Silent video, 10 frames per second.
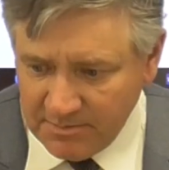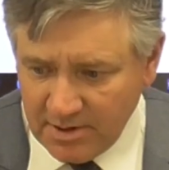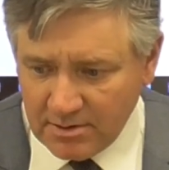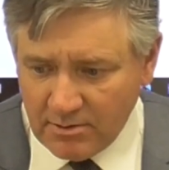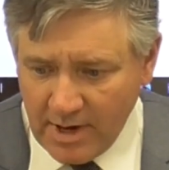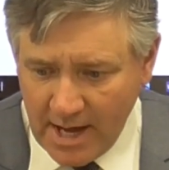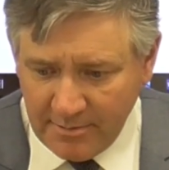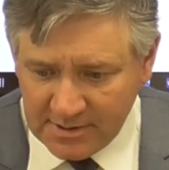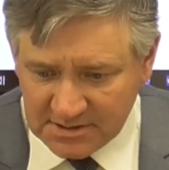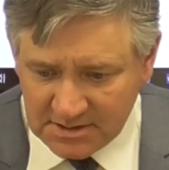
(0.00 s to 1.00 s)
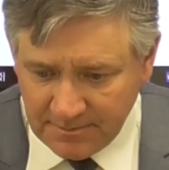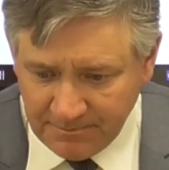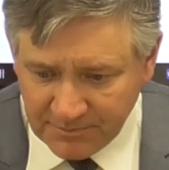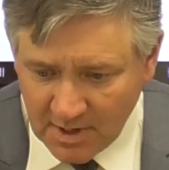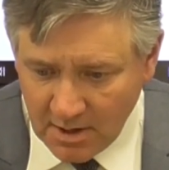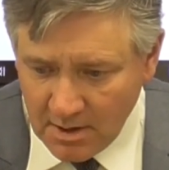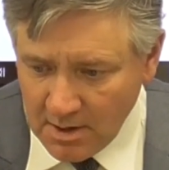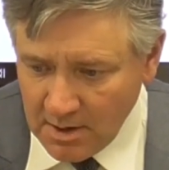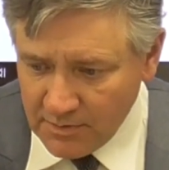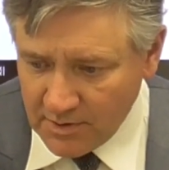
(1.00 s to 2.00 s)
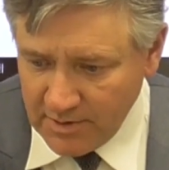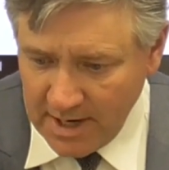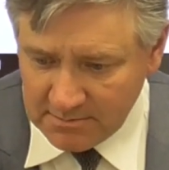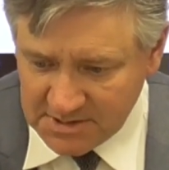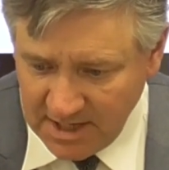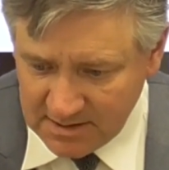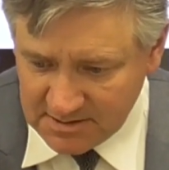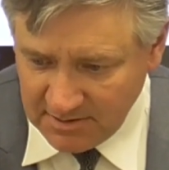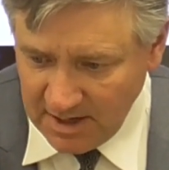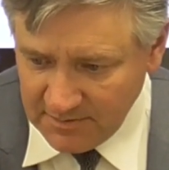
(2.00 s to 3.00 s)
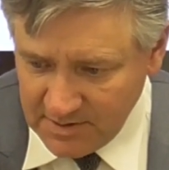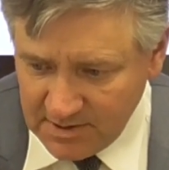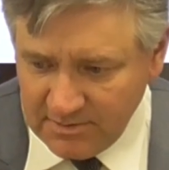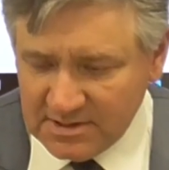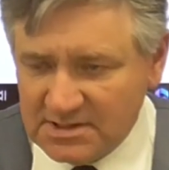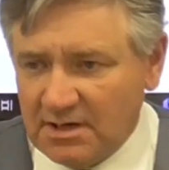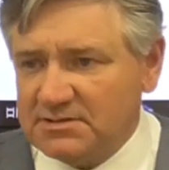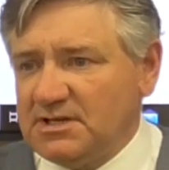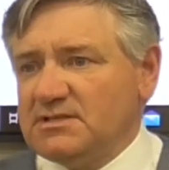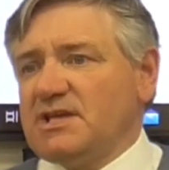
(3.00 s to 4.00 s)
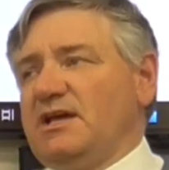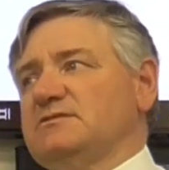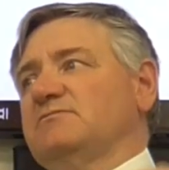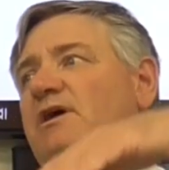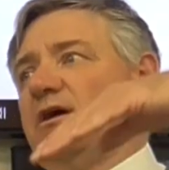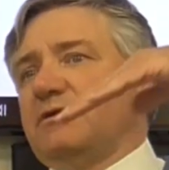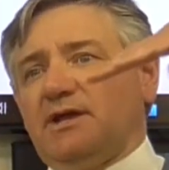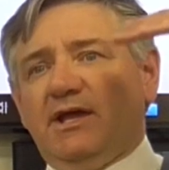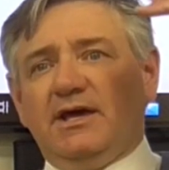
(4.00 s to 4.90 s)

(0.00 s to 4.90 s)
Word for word: A miracle happens the grams cancel out, the degrees Celsius cancel out,